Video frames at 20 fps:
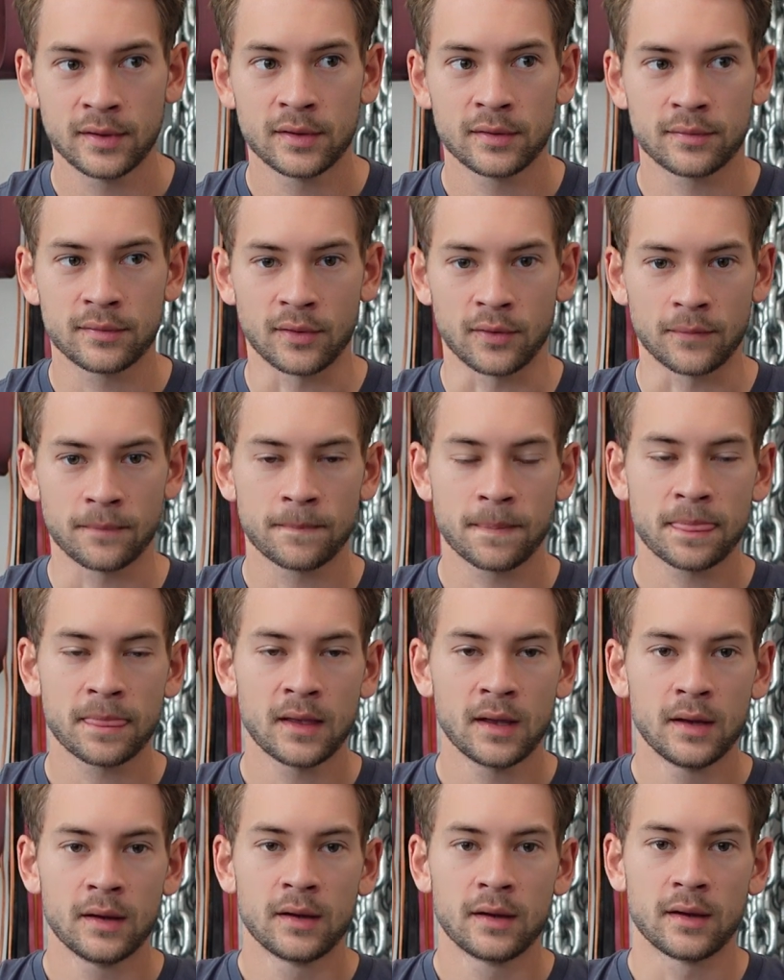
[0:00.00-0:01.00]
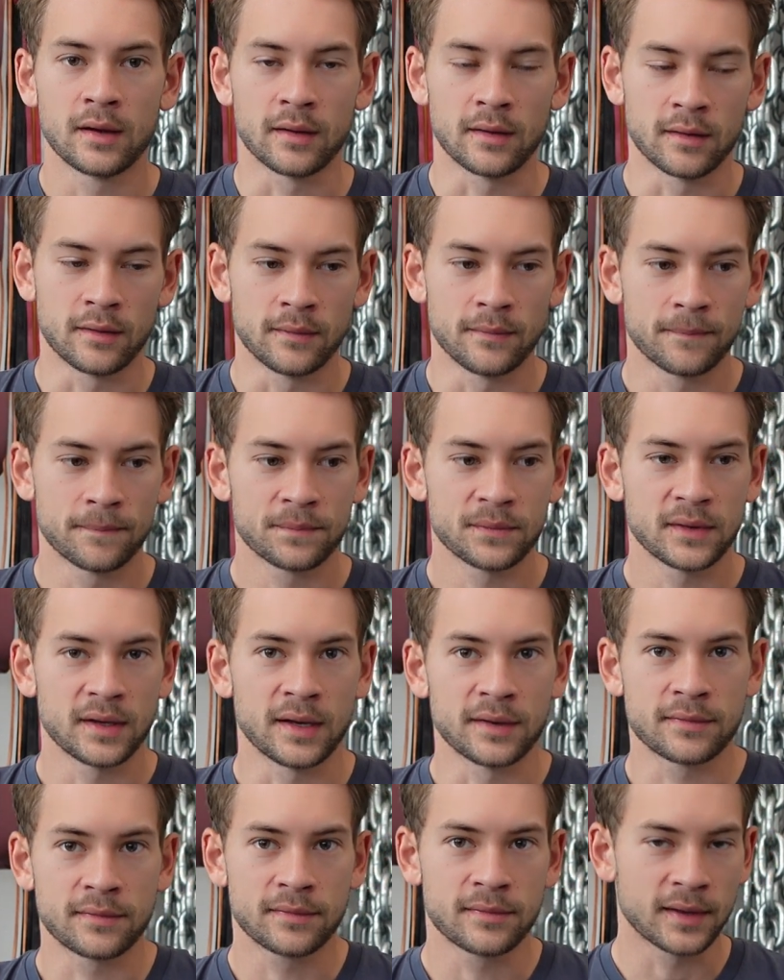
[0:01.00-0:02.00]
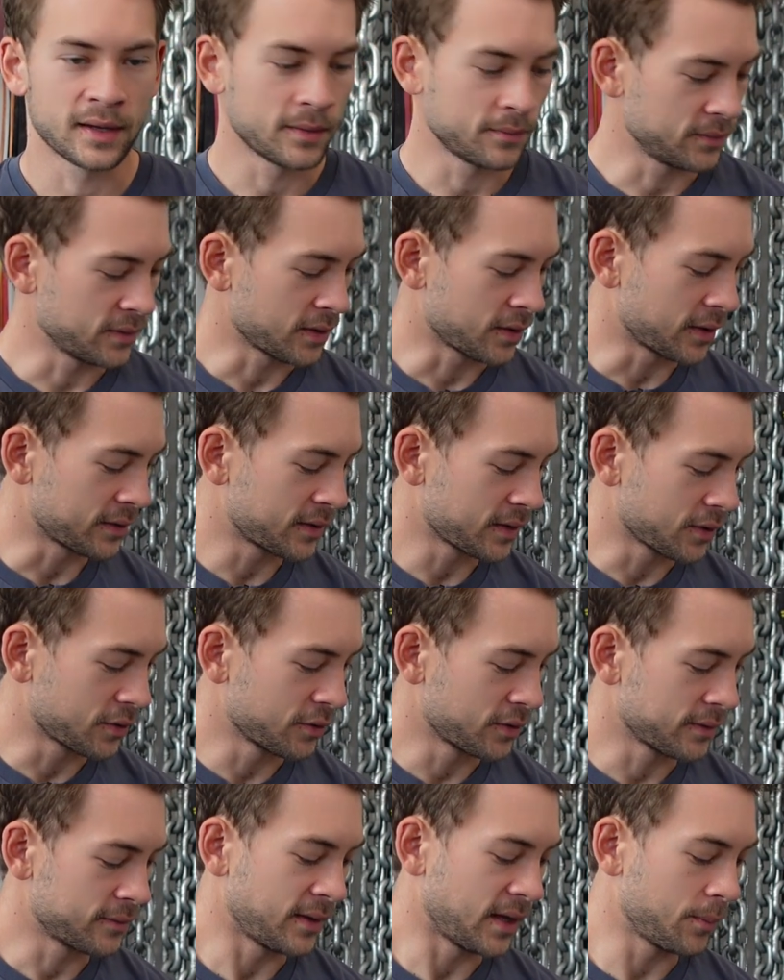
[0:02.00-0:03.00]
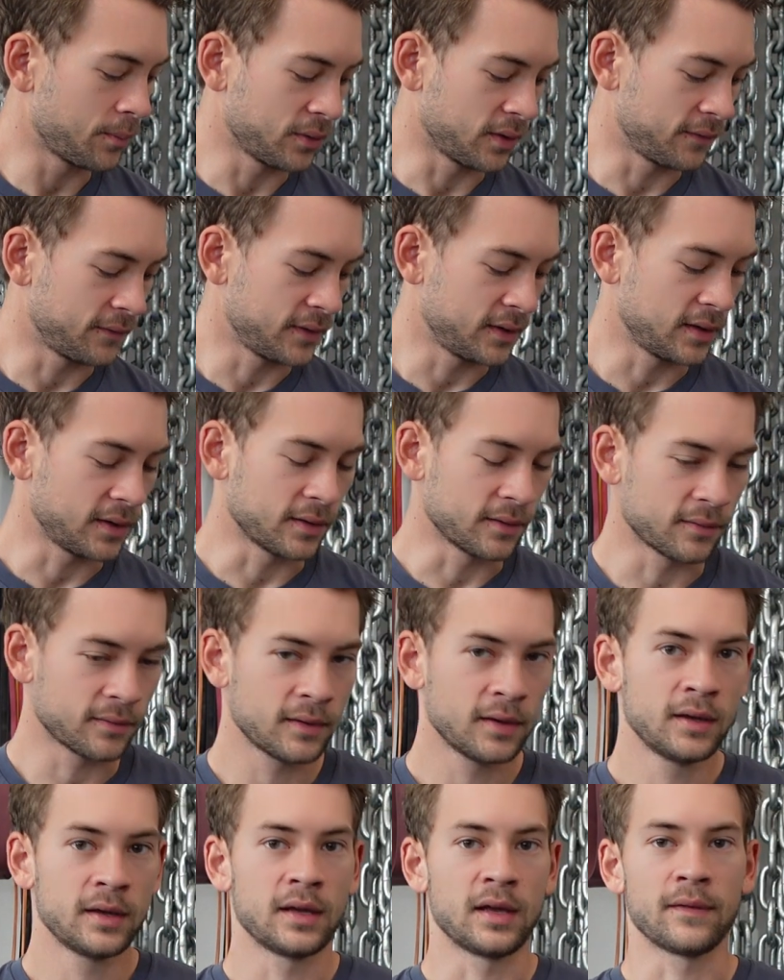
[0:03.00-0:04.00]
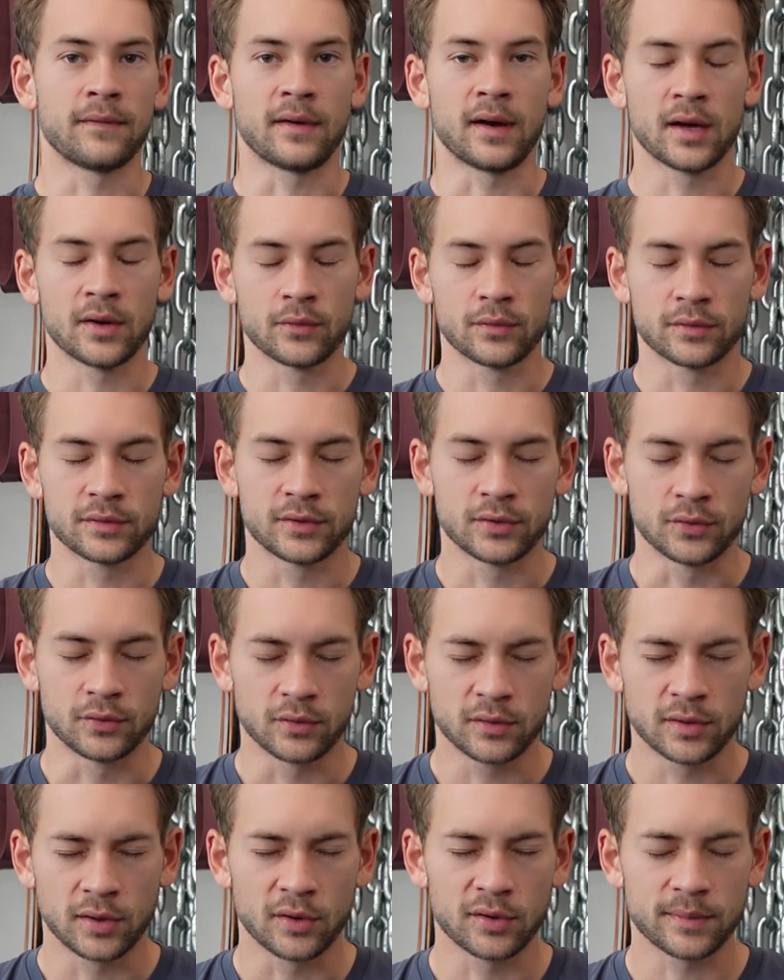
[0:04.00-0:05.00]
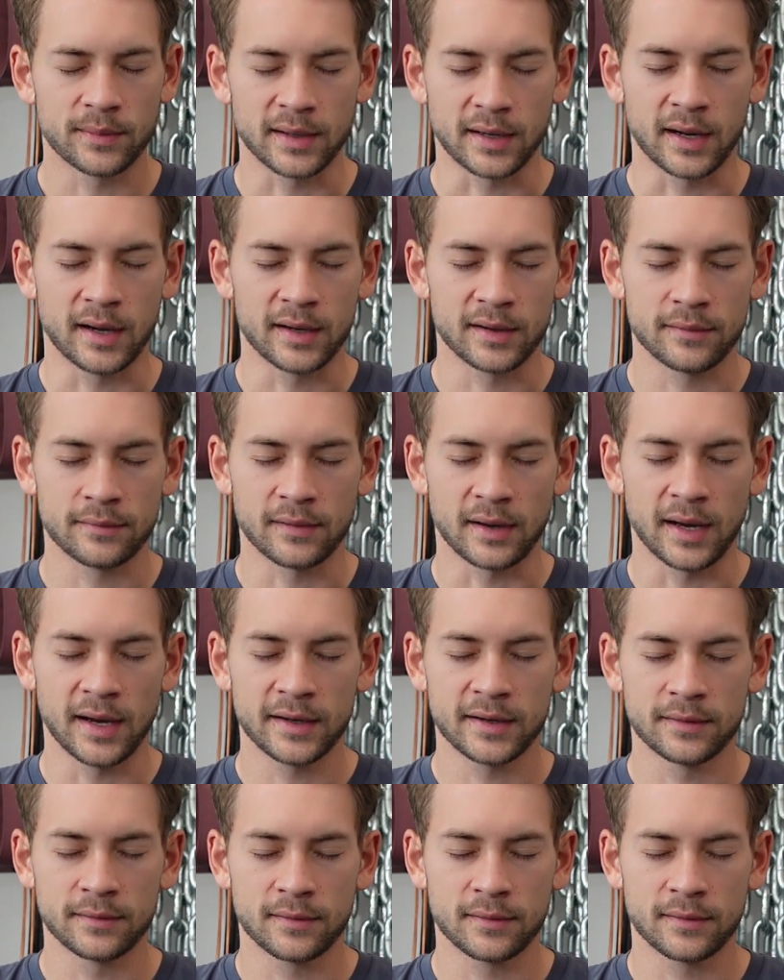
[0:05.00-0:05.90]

So it's the same, I think a good example of it is if I were to close my eyes, I can